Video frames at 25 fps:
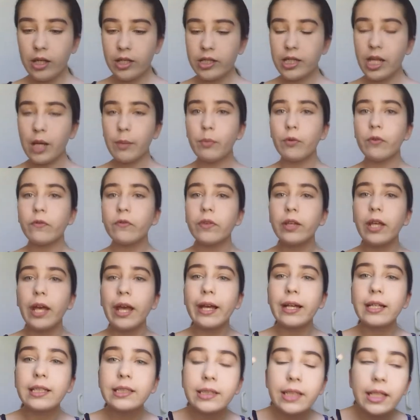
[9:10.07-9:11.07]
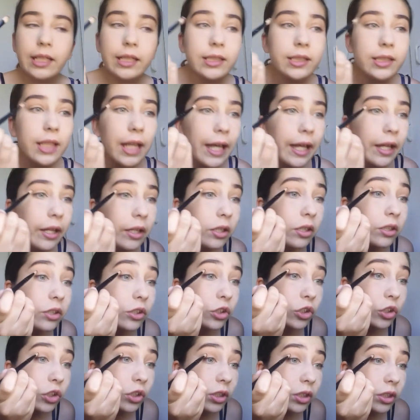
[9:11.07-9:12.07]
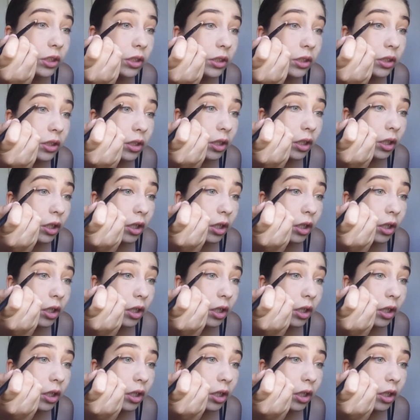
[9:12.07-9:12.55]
Tap off the excess and just